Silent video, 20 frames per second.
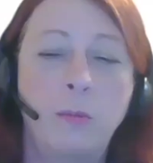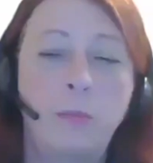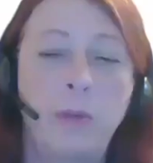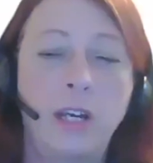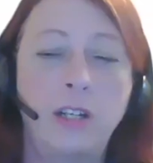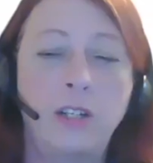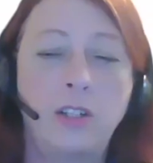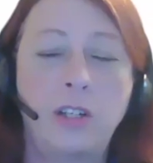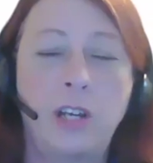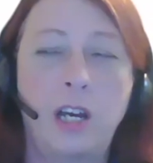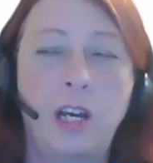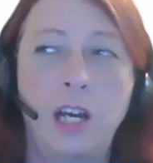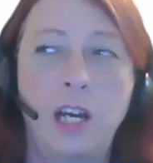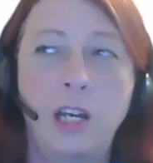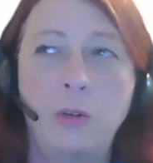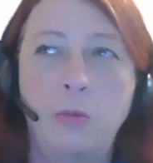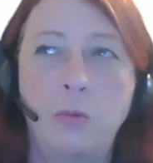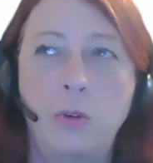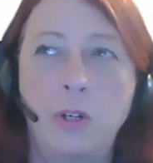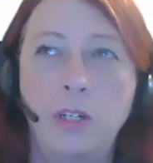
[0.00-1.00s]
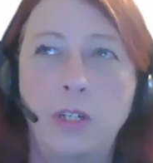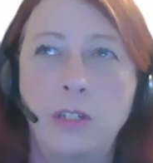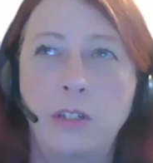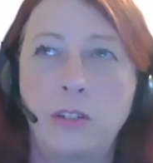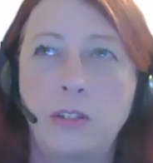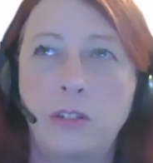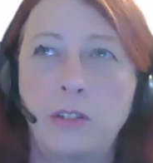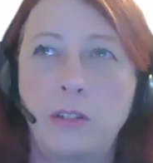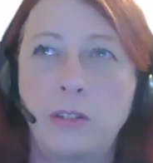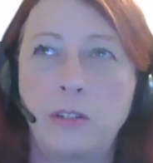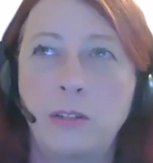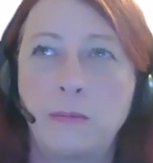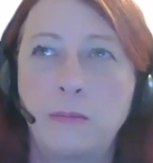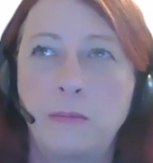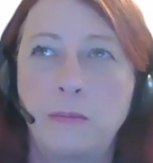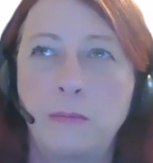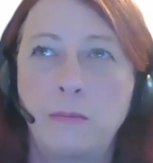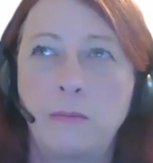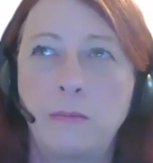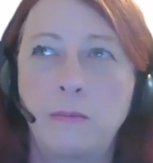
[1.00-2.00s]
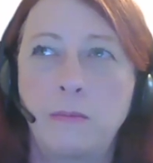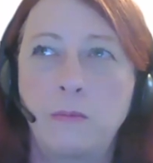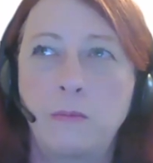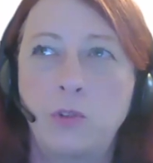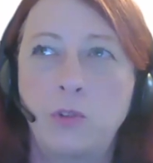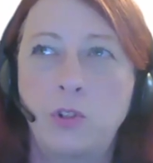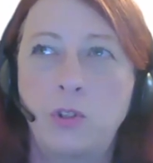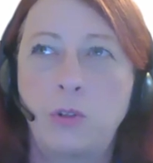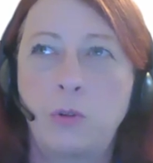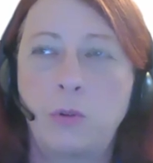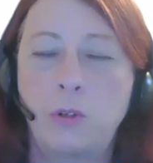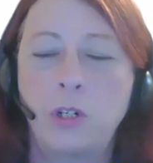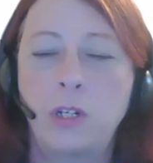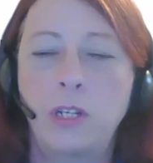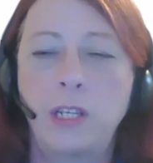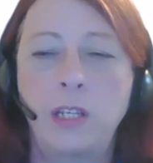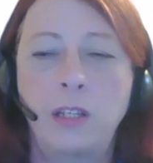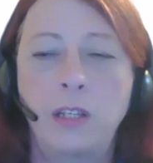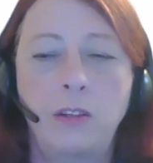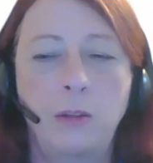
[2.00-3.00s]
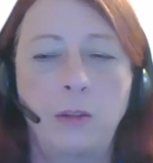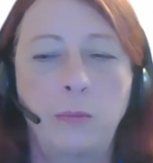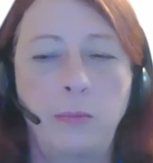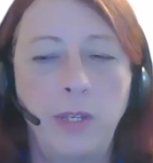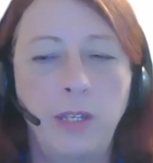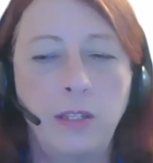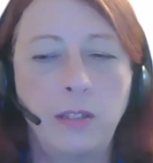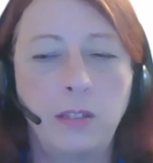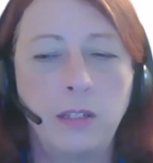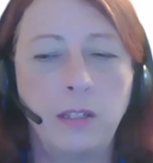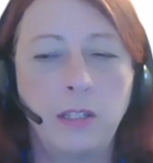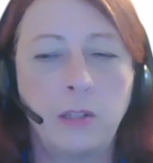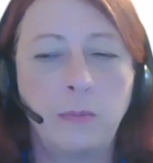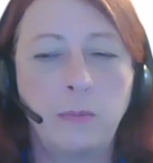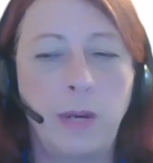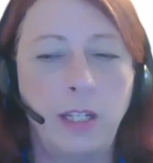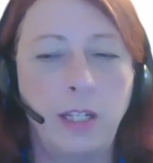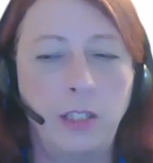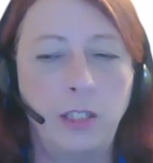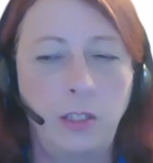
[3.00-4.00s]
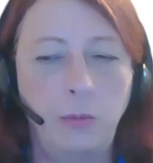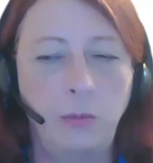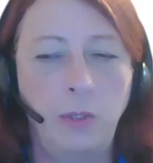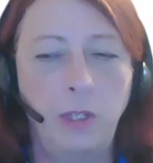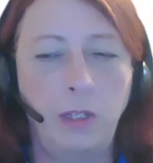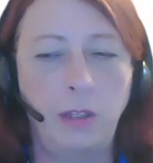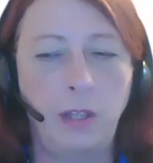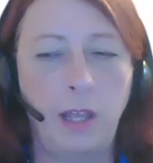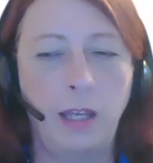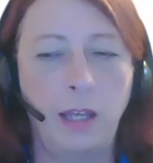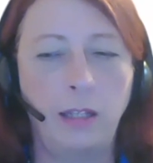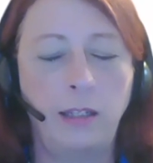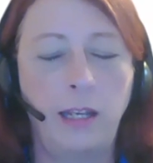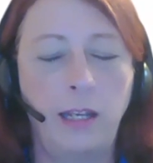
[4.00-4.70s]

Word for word: much I was shorting the business by doing that.